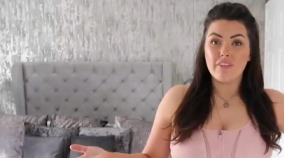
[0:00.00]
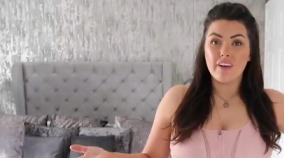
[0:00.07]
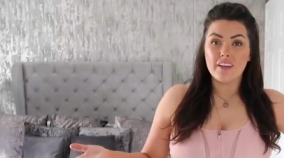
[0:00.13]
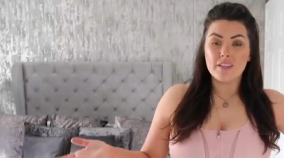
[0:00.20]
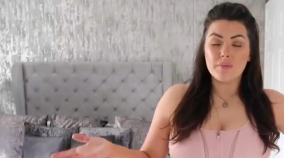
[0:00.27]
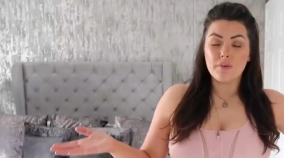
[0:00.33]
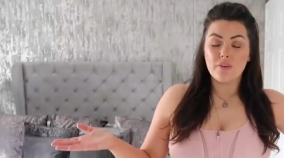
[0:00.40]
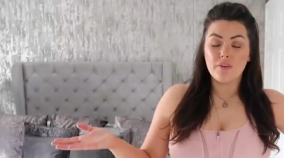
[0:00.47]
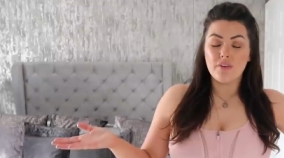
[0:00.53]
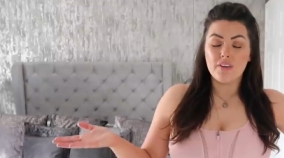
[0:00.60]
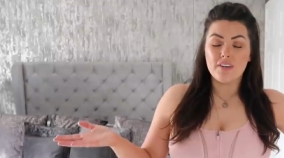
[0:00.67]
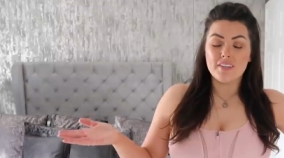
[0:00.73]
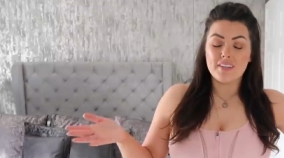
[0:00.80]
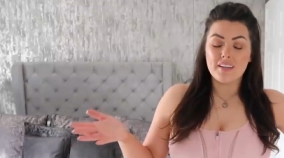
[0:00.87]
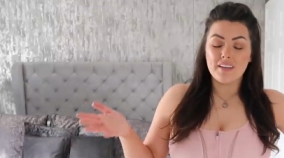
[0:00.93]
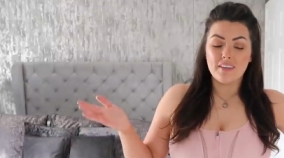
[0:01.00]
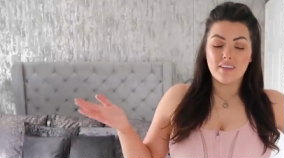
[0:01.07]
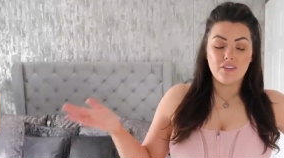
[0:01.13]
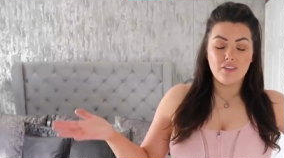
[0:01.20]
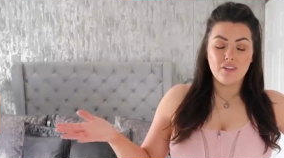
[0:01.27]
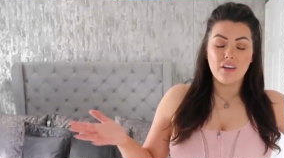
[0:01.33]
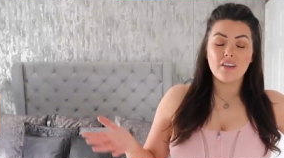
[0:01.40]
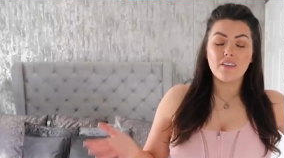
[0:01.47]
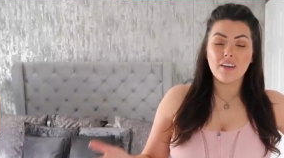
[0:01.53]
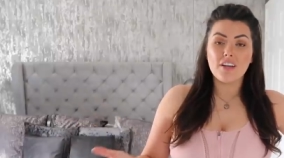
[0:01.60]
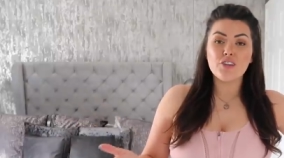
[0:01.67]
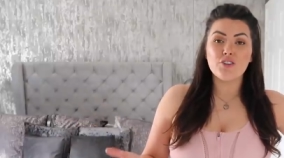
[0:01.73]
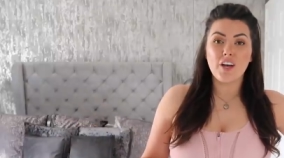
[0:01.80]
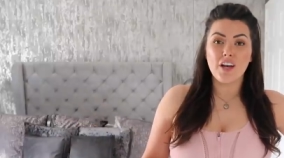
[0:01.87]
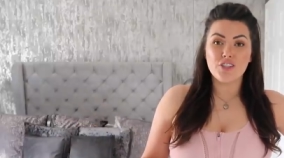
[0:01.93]
outfits because
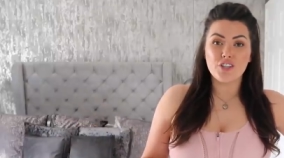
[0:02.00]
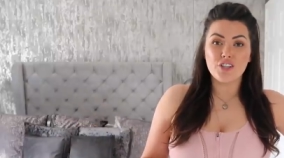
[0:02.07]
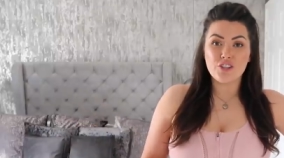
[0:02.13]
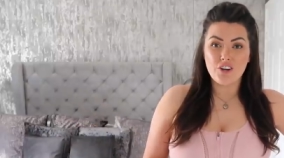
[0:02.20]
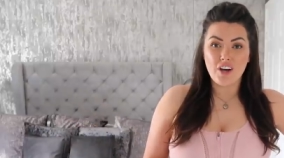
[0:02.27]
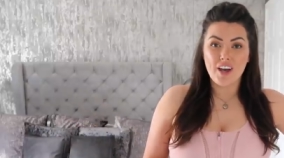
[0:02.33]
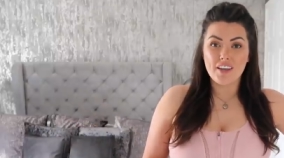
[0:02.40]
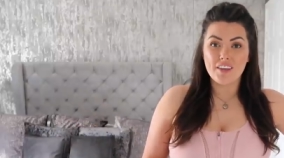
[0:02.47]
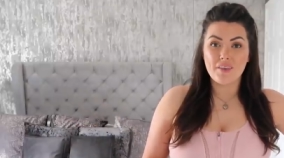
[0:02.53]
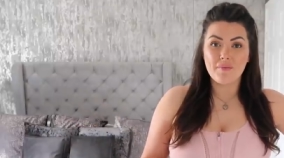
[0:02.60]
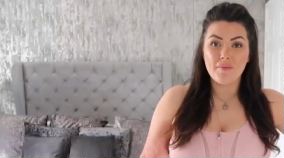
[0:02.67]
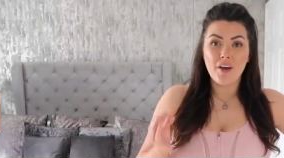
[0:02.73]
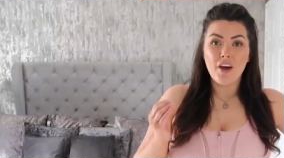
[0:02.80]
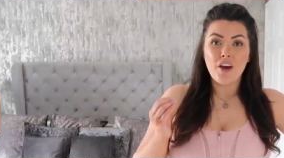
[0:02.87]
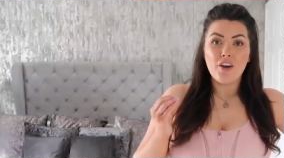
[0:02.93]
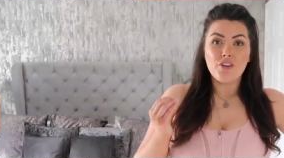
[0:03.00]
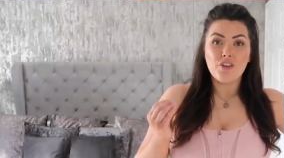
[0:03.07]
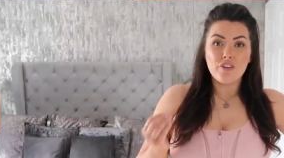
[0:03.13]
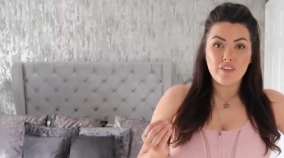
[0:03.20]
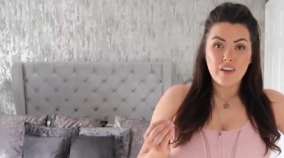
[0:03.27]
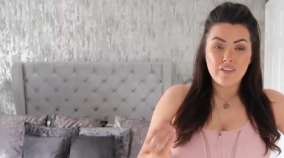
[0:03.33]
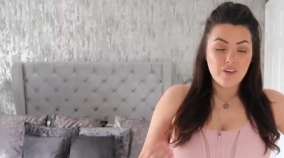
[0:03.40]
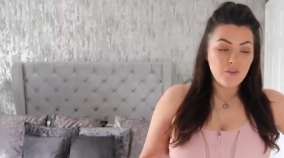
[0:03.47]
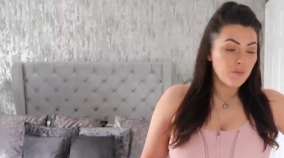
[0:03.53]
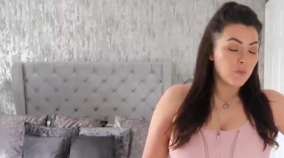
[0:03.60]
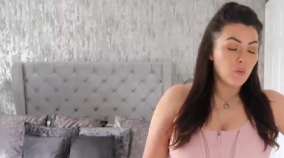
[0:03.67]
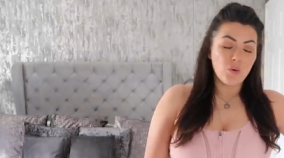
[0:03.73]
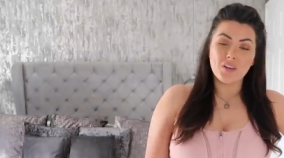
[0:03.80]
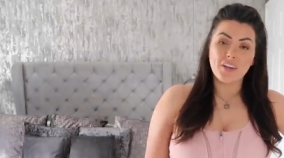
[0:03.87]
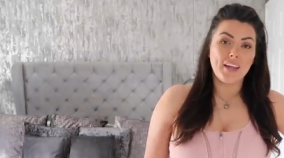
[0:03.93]
unless you actually try them, you've never
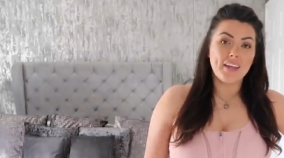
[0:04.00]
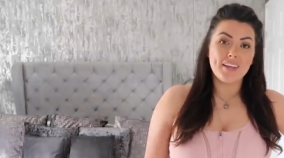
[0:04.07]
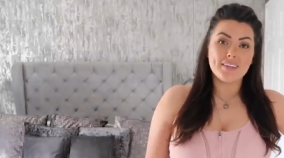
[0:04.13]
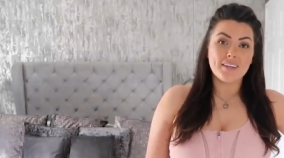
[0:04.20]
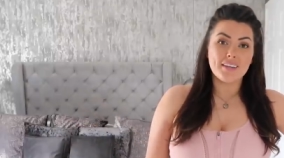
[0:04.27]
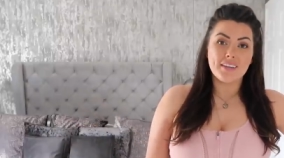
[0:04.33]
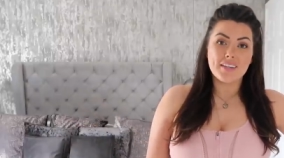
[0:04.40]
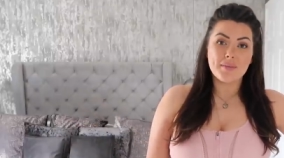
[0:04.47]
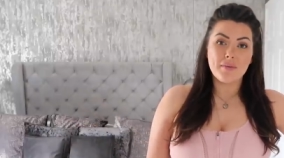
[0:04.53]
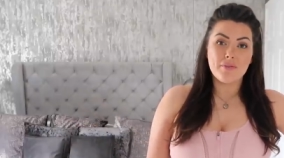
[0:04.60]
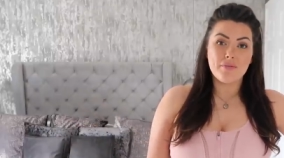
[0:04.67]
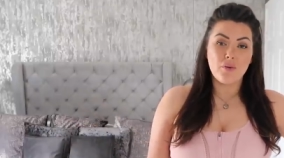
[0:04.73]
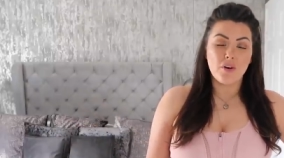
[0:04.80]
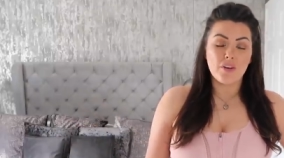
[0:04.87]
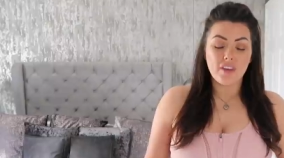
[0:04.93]
worn leggings like this before.